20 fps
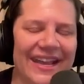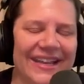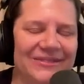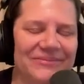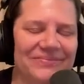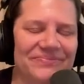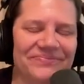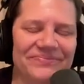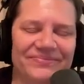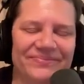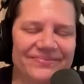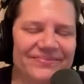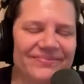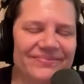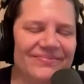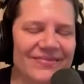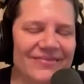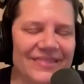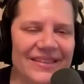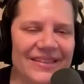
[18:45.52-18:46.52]
And
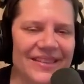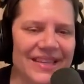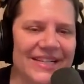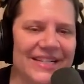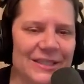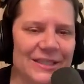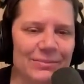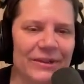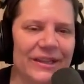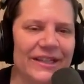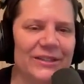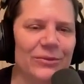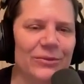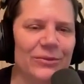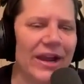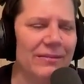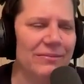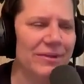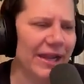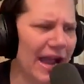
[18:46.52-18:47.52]
they explained
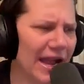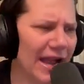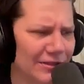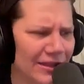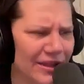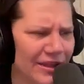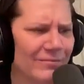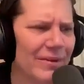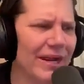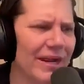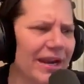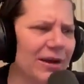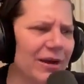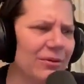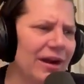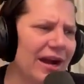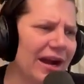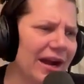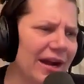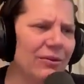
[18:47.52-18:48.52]
why. I'm like, I love
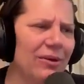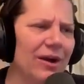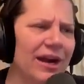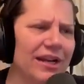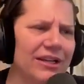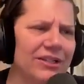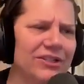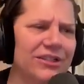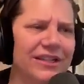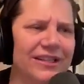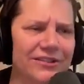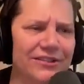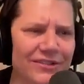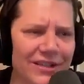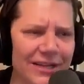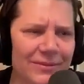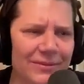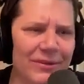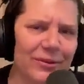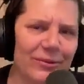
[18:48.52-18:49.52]
my iWatch. There's
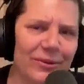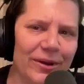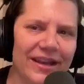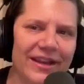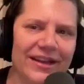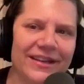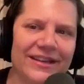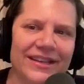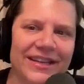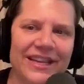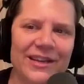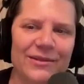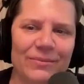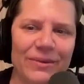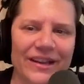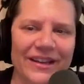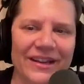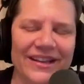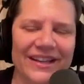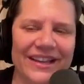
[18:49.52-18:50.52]
got to be a way I can
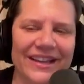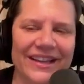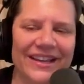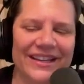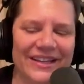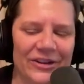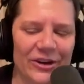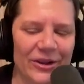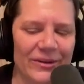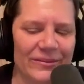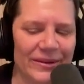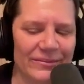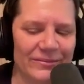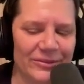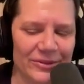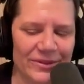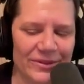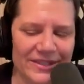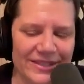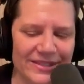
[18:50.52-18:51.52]
keep it.
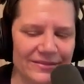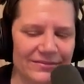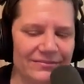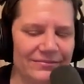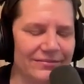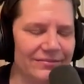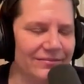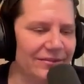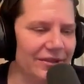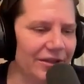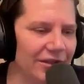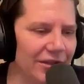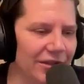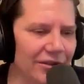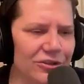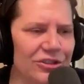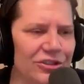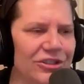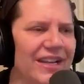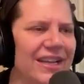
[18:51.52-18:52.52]
I'm doing some
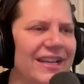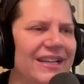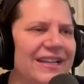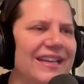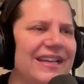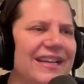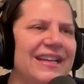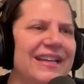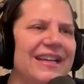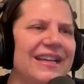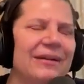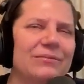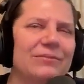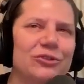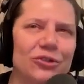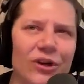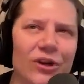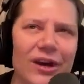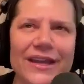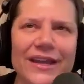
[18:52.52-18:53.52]
negotiating. I'm
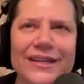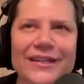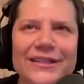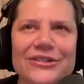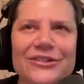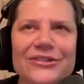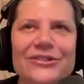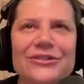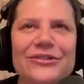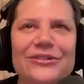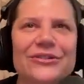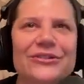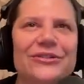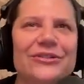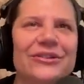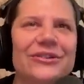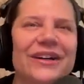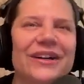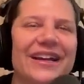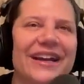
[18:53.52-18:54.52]
trying
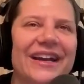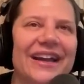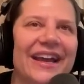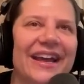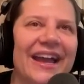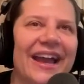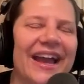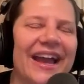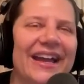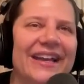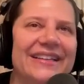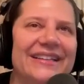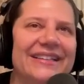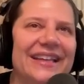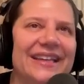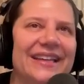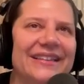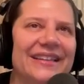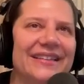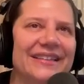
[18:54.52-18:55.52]
to.
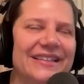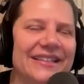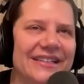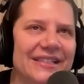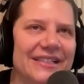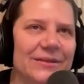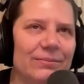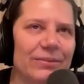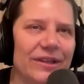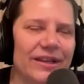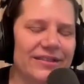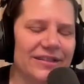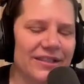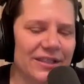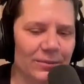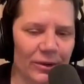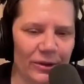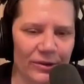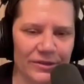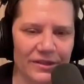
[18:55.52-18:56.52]
And then they explained,
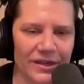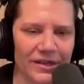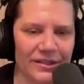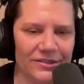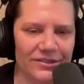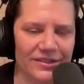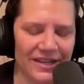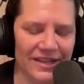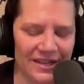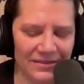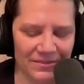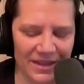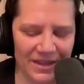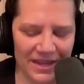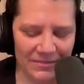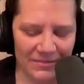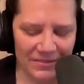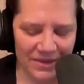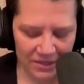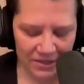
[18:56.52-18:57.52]
the spirit doctor team
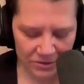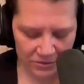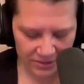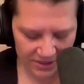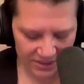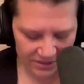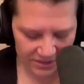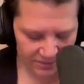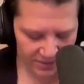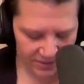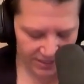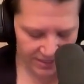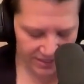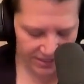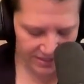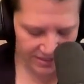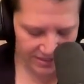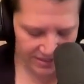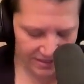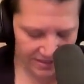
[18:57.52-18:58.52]
came in to
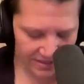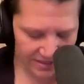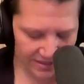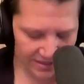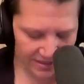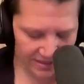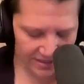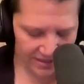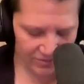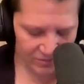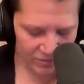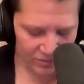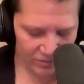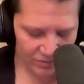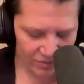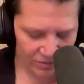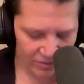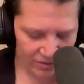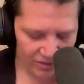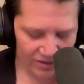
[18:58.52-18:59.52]
explain what
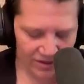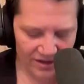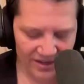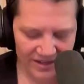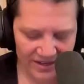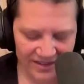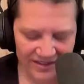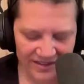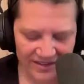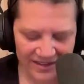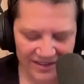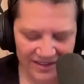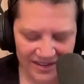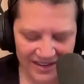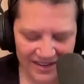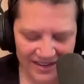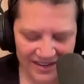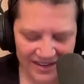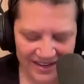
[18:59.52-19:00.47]
was going on.